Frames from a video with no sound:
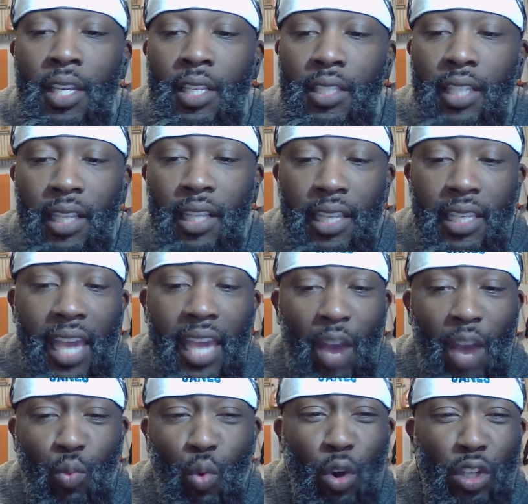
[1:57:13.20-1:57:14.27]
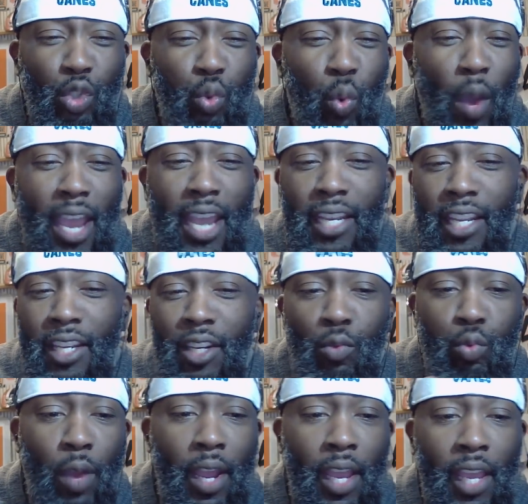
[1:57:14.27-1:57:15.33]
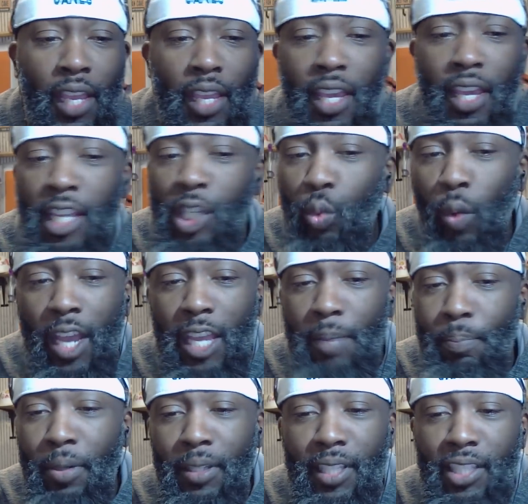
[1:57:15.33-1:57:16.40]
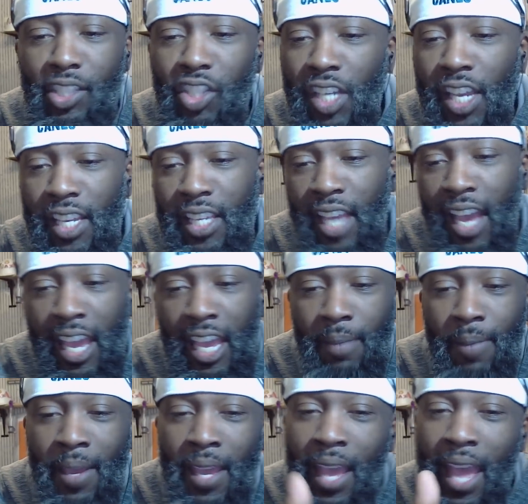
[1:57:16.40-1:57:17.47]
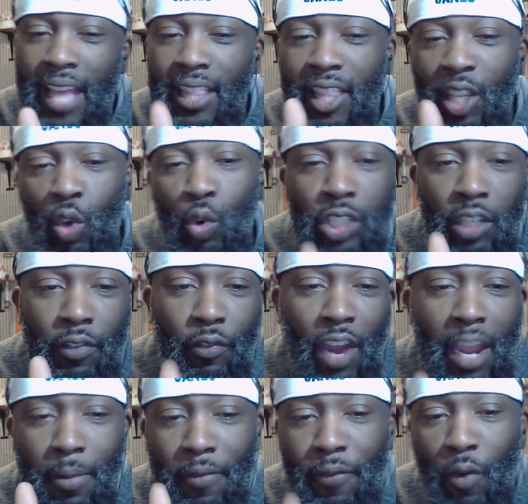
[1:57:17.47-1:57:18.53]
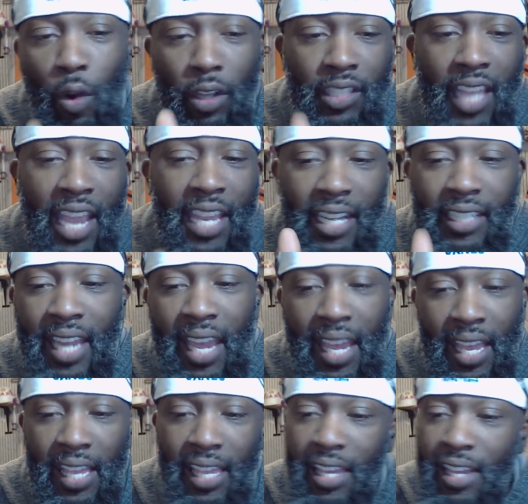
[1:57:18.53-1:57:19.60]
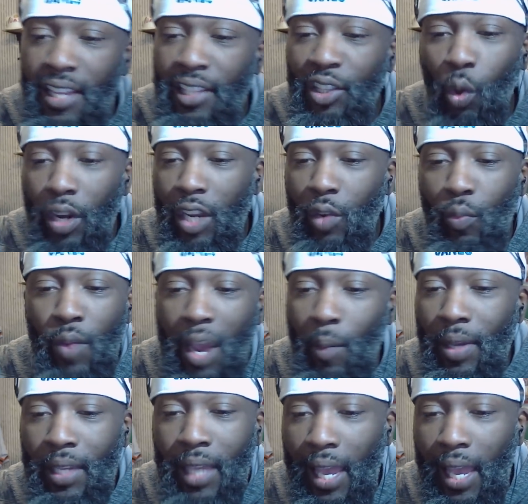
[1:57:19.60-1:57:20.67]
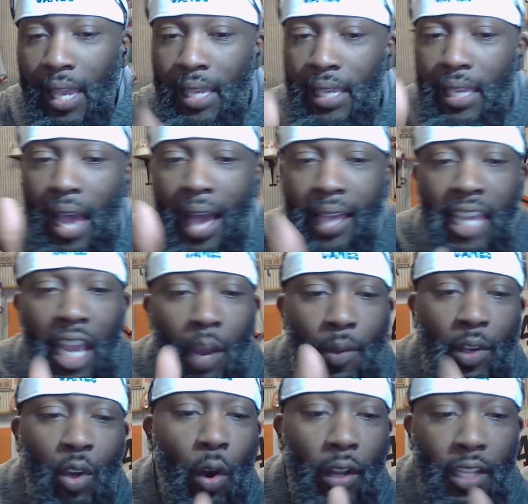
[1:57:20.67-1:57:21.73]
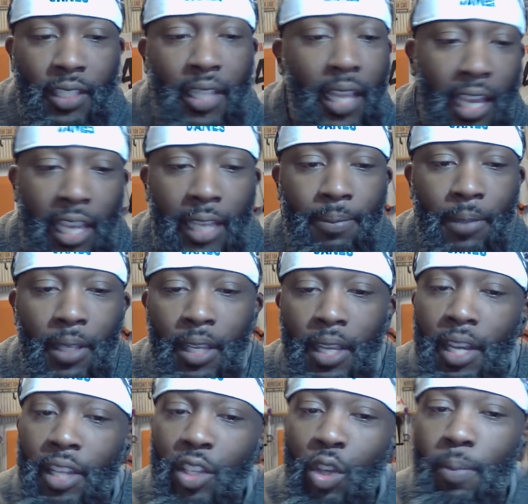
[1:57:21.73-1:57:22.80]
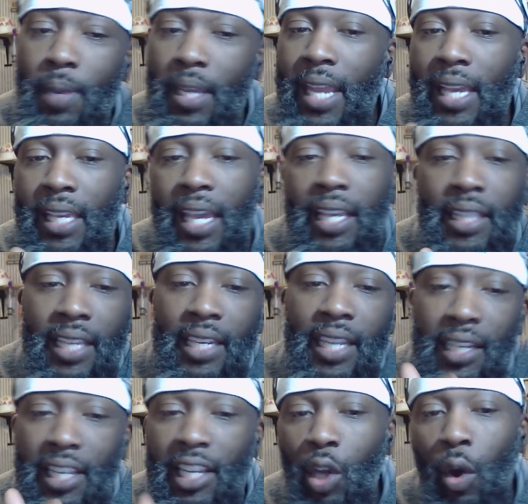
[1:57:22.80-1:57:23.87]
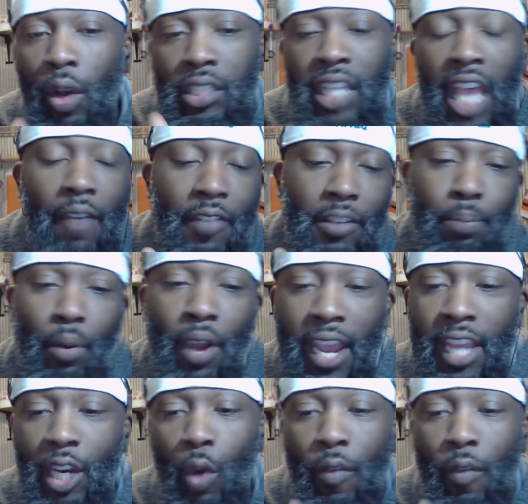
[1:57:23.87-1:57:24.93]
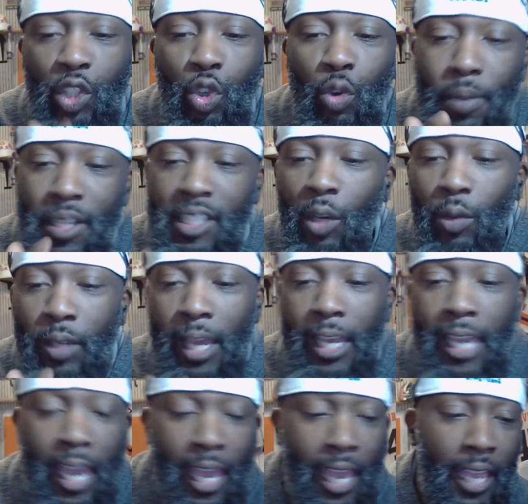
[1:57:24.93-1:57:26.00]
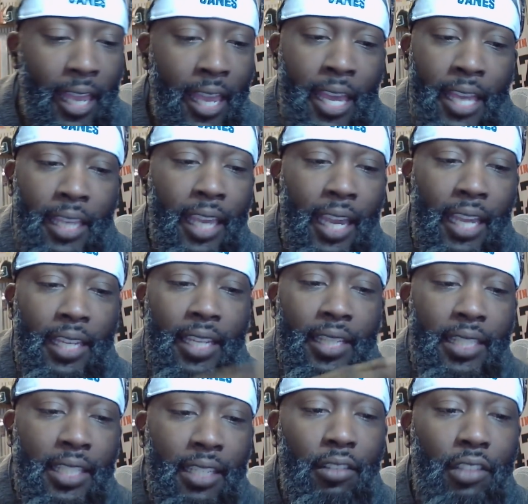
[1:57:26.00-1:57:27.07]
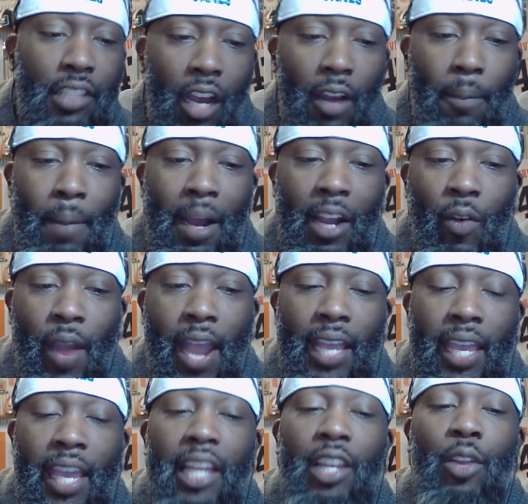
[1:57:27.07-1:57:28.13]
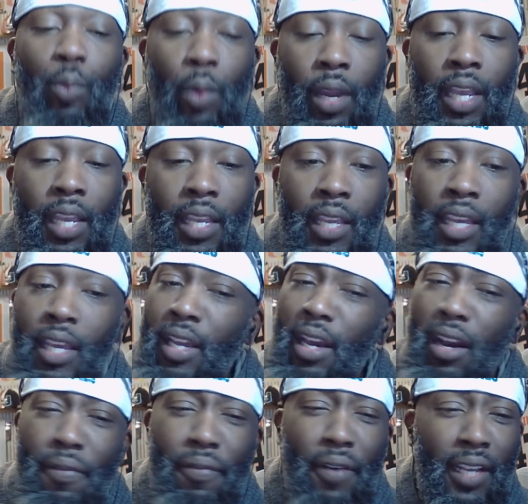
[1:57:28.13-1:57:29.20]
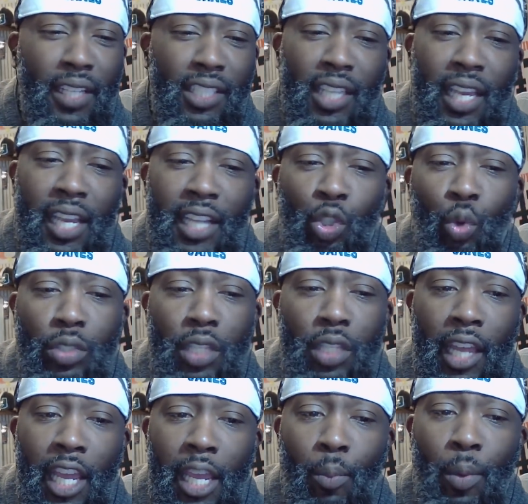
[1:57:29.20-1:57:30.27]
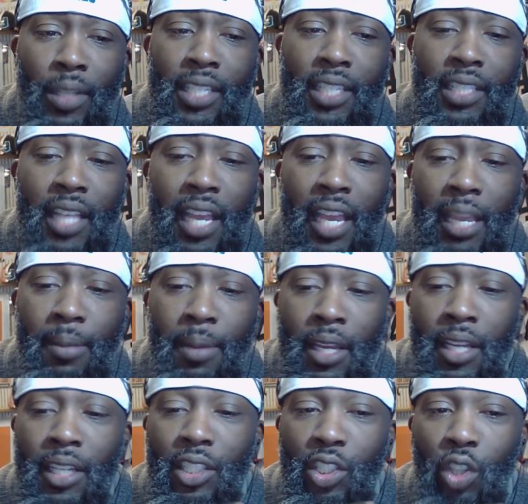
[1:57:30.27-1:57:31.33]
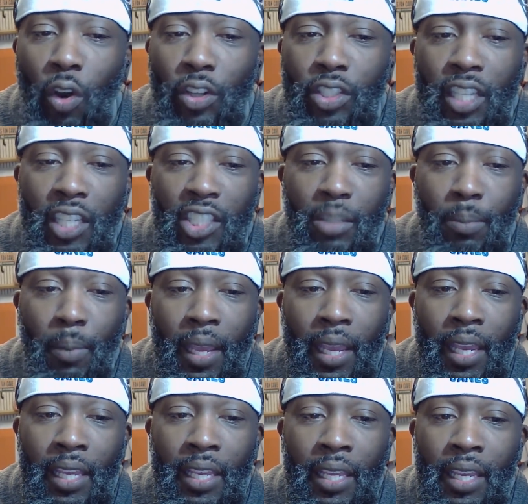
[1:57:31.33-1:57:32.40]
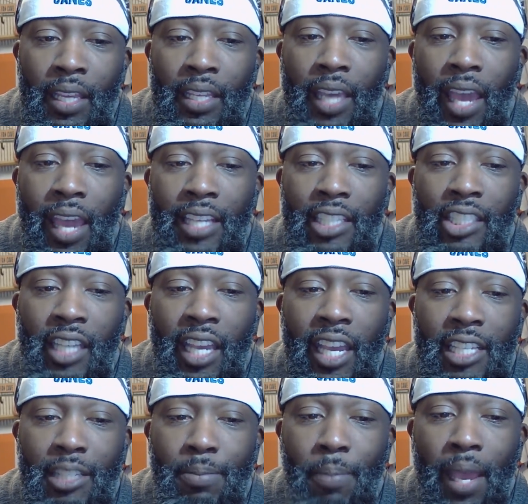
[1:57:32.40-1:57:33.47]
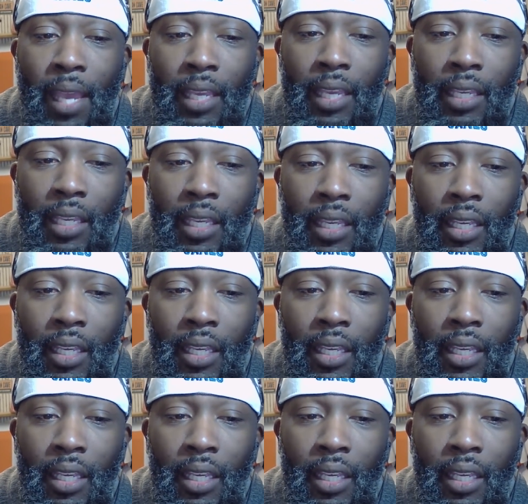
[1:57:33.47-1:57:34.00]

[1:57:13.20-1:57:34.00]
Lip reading: Silly cat wore suede in the rain. Suede put the G in game. Had the Gucci frame before Dana Dane. Thought he ran with Kane. I can't recall his name. You mean that kid that nearly lost half his brain over 2 bits of cocaine? Getting his sucked by crackhead Lorraine? A fucking shame. Dukes of Lane. What's his name? Dark skin Jermaine, Kane Shades, man.